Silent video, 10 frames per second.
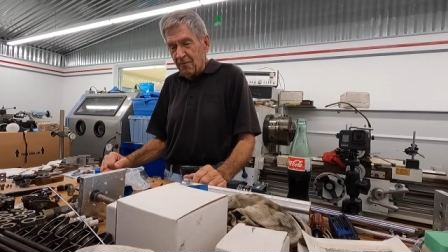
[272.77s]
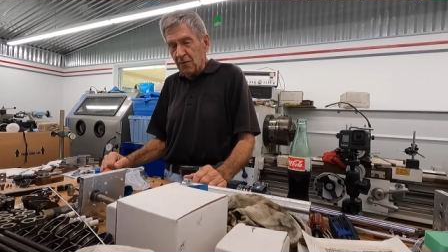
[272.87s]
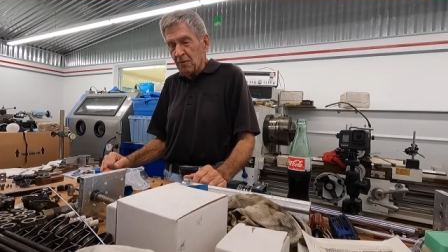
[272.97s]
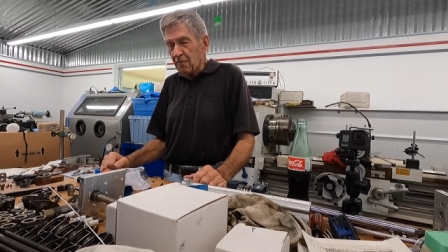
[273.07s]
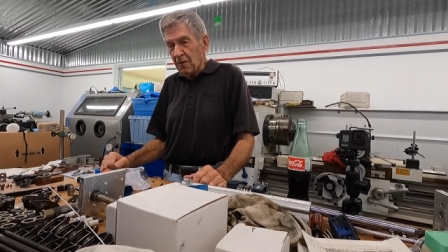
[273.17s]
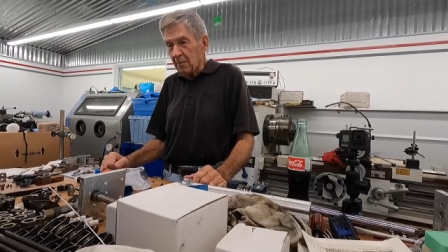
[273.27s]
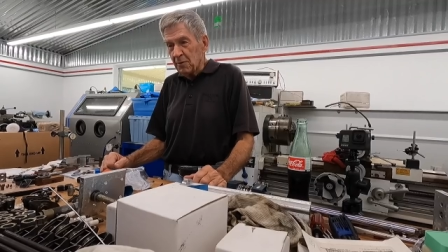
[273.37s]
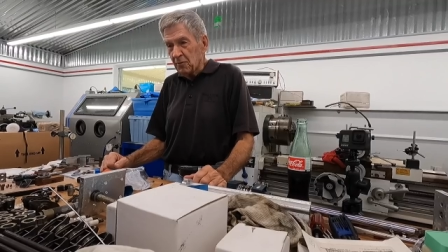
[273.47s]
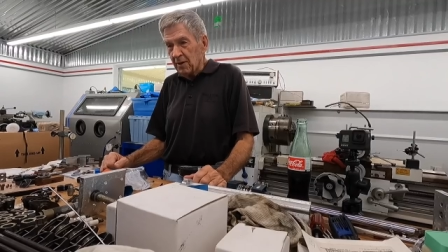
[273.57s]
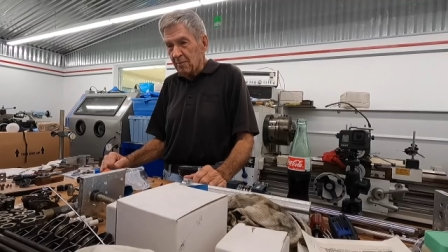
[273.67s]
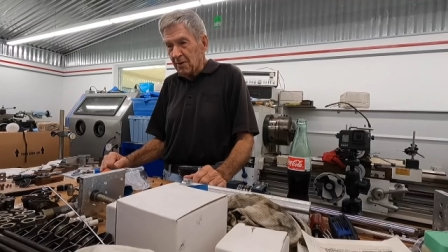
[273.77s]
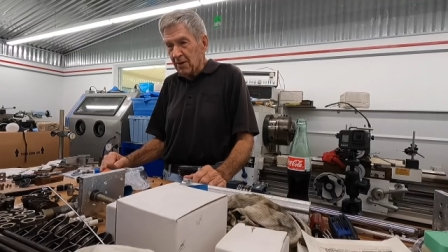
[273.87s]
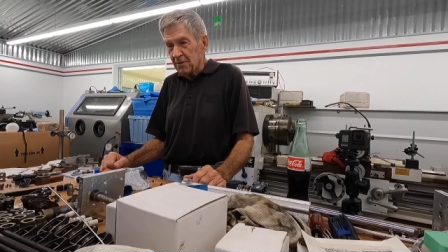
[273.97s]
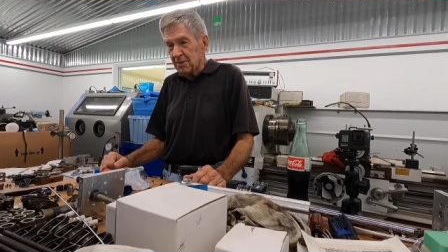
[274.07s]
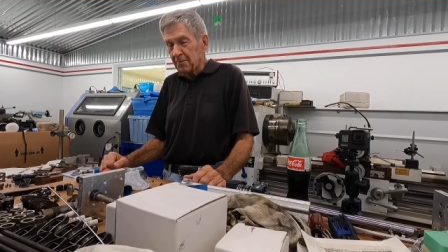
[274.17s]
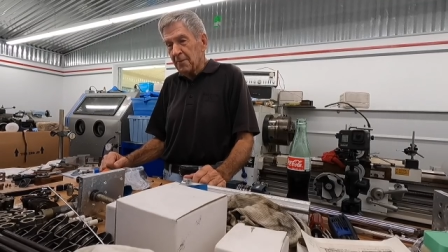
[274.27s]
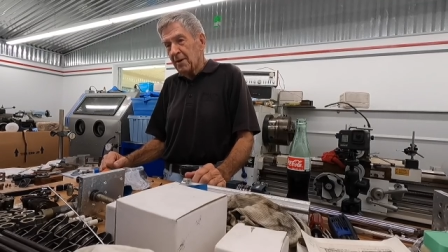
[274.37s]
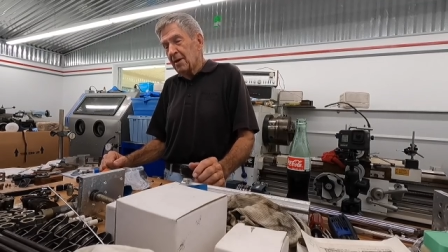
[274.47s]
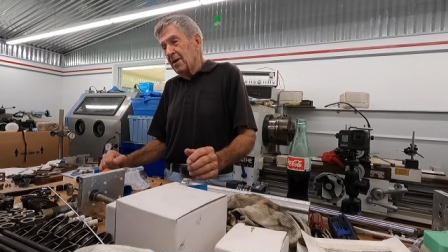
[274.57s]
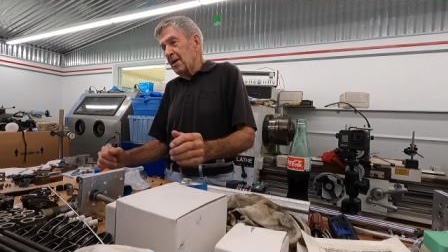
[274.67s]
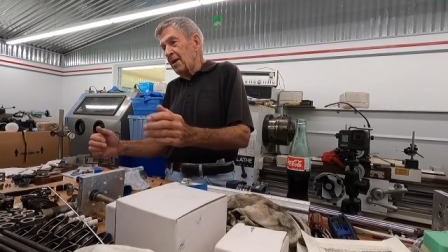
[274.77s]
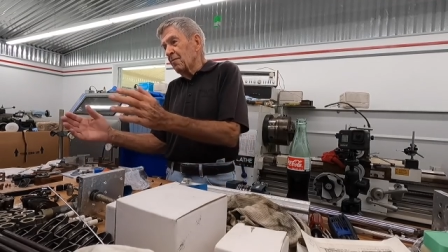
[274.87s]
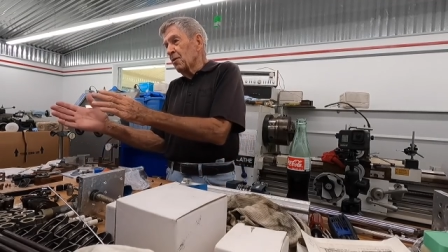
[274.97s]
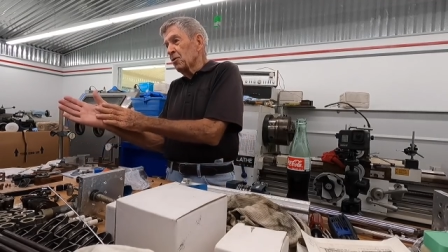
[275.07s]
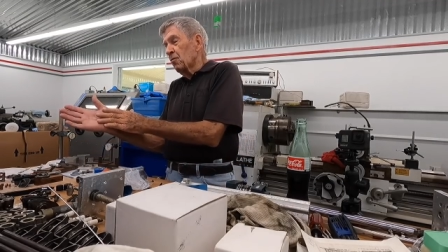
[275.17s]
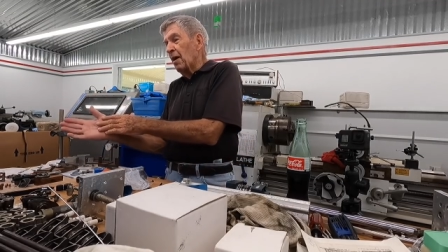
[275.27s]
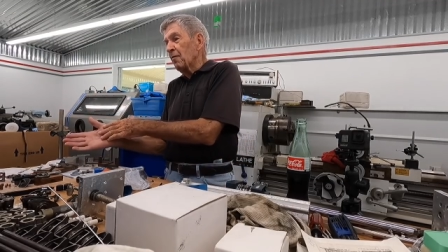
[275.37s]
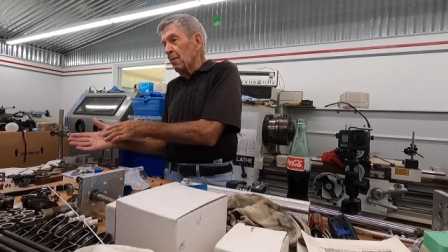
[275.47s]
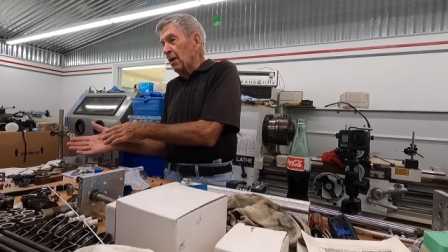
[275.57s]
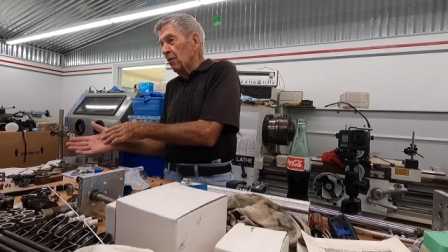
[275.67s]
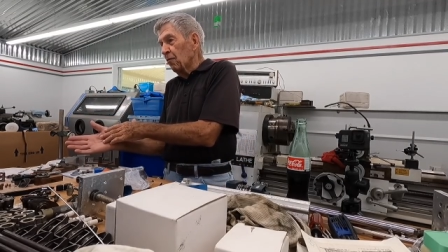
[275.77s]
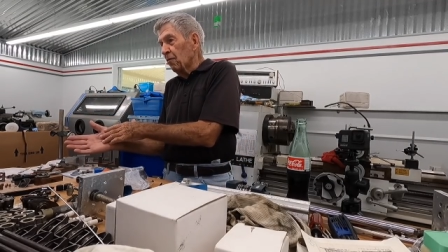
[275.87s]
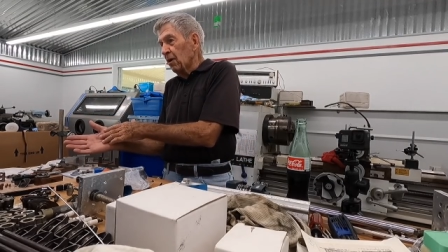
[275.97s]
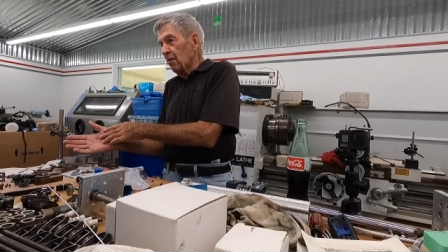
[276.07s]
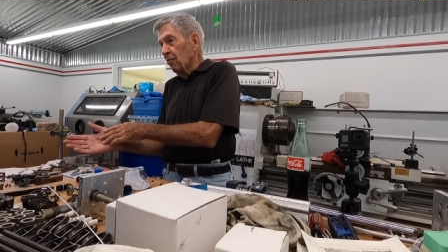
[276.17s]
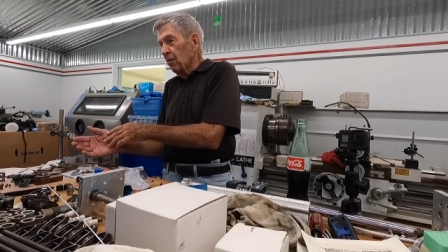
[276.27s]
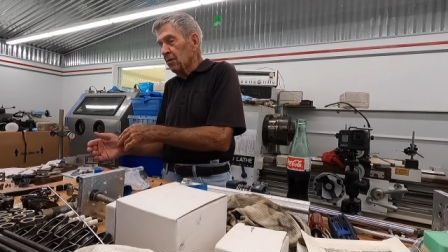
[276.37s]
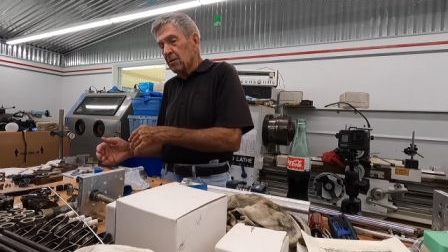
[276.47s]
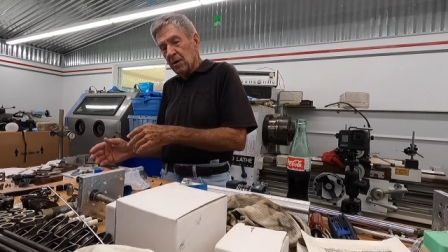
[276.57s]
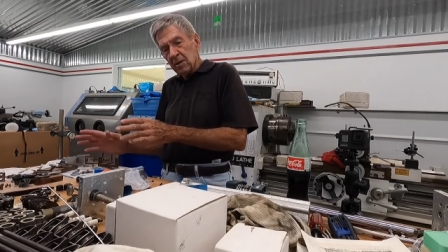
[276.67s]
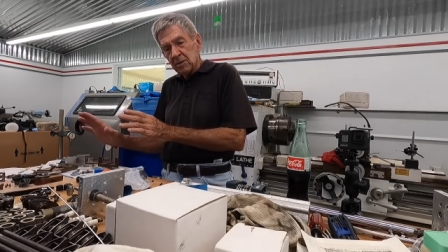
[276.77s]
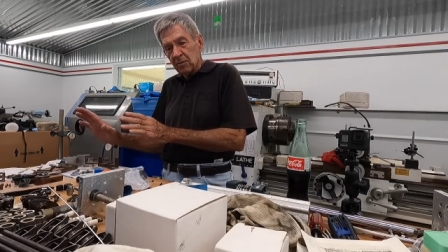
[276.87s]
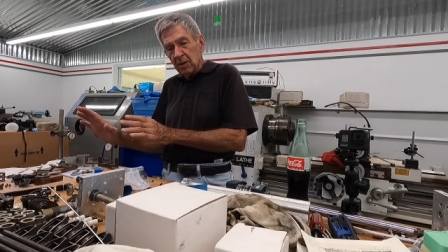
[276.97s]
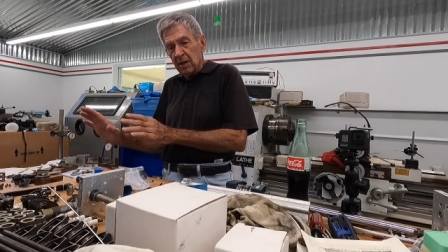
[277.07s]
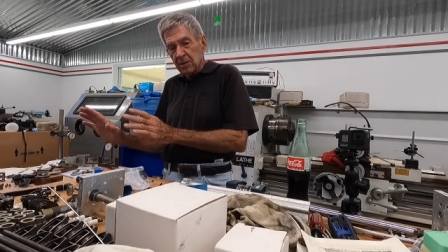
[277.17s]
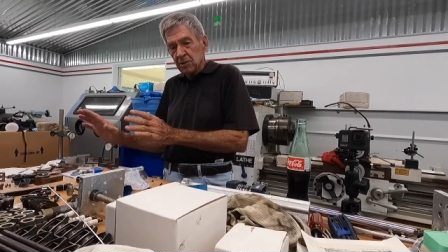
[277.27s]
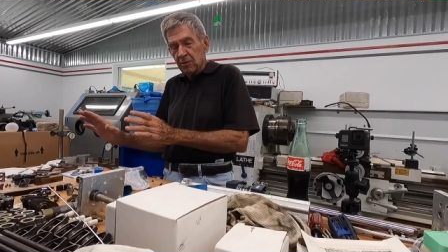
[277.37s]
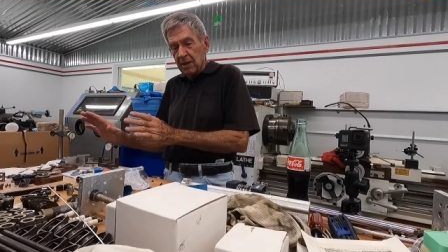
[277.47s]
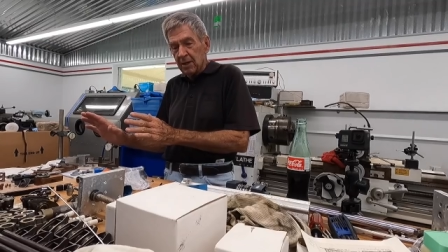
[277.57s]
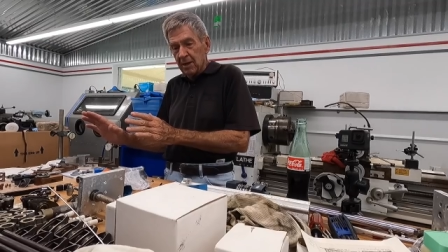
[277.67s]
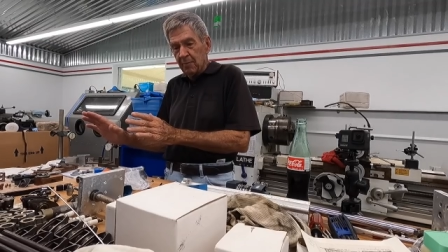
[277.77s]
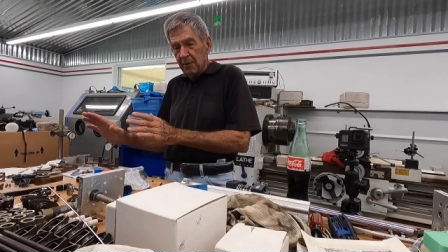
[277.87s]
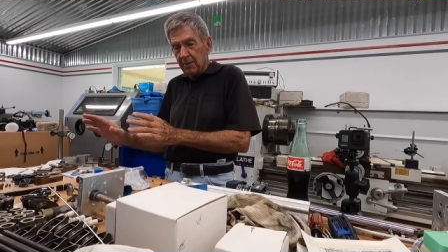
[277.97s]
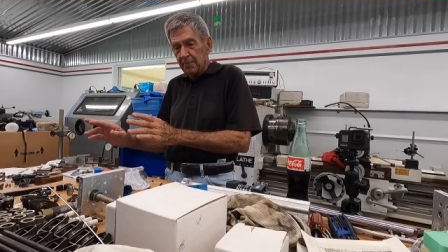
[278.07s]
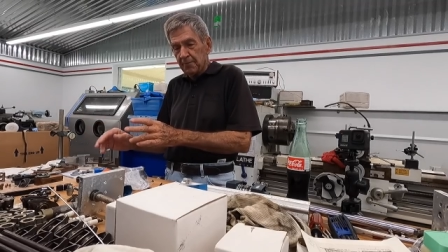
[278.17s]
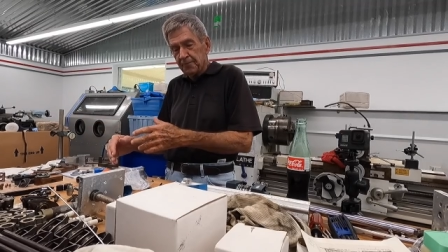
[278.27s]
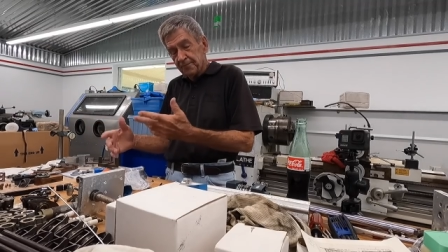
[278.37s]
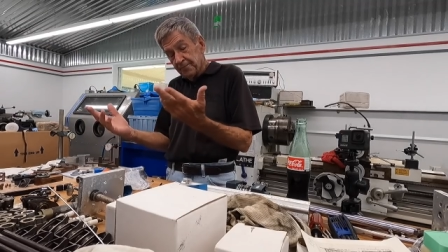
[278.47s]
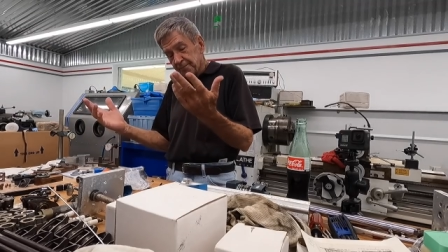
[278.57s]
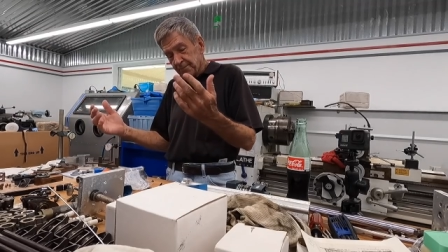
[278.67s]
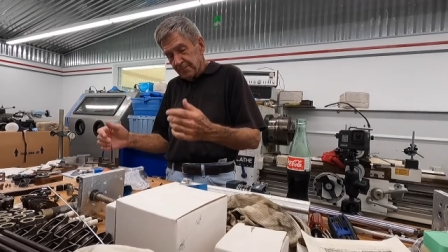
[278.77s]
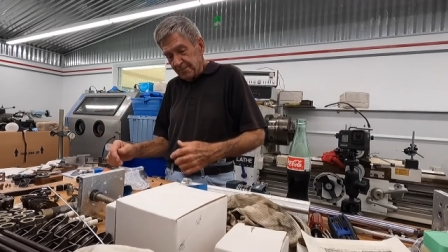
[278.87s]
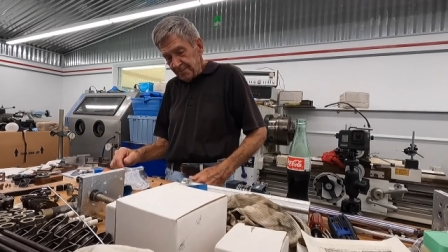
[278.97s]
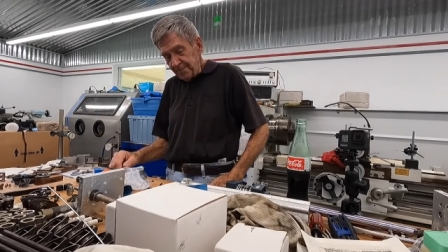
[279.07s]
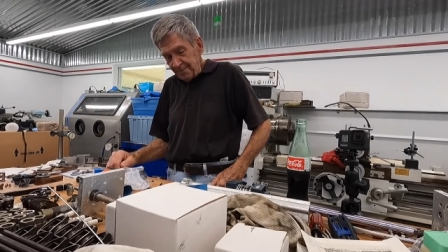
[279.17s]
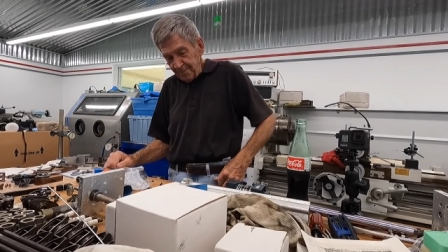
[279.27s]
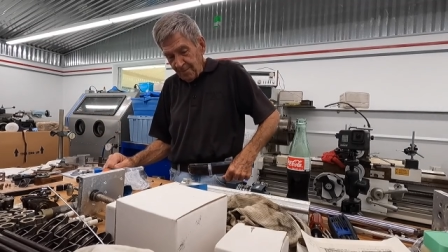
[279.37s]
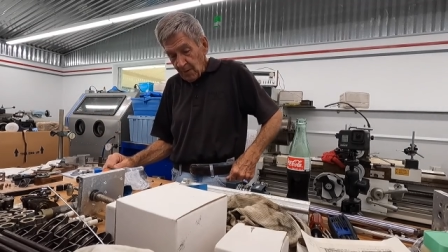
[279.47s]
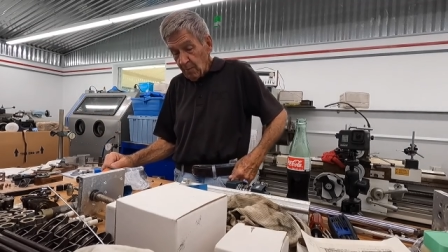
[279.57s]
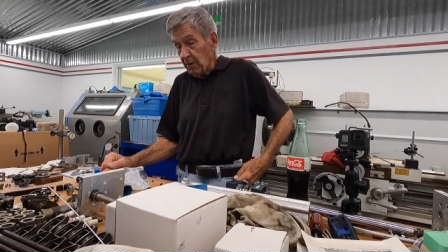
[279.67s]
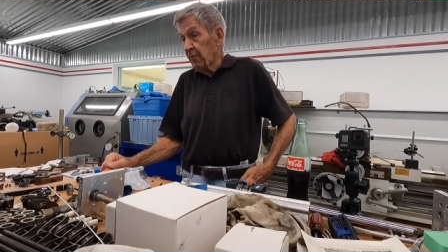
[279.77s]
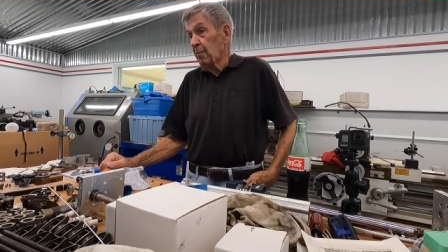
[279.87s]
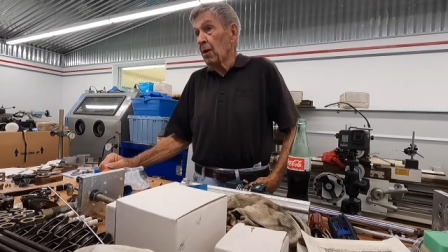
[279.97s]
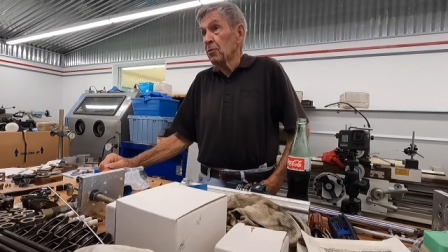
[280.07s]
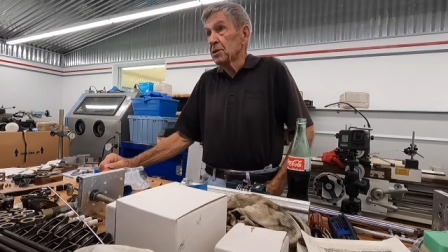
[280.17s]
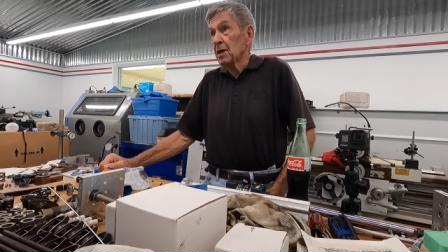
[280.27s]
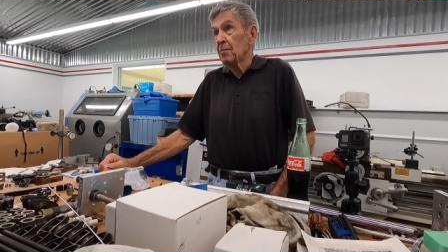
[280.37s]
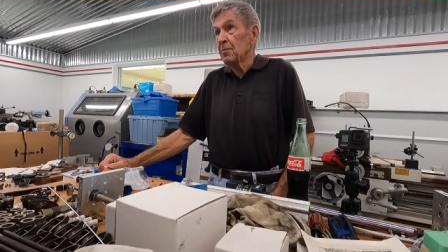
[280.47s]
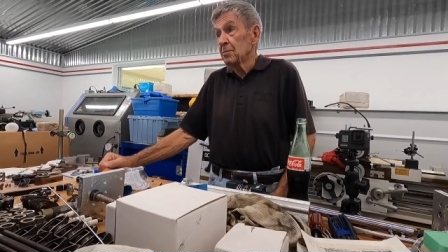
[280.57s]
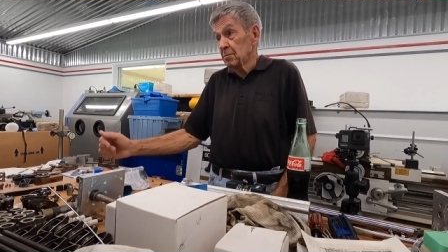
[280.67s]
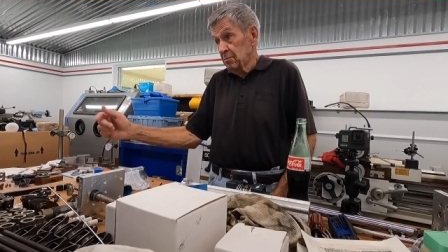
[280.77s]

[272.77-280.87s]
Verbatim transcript: Few and far between, because even though the driver might over rev one, it's okay. He's just trying to keep up. Yep. But if it blows up,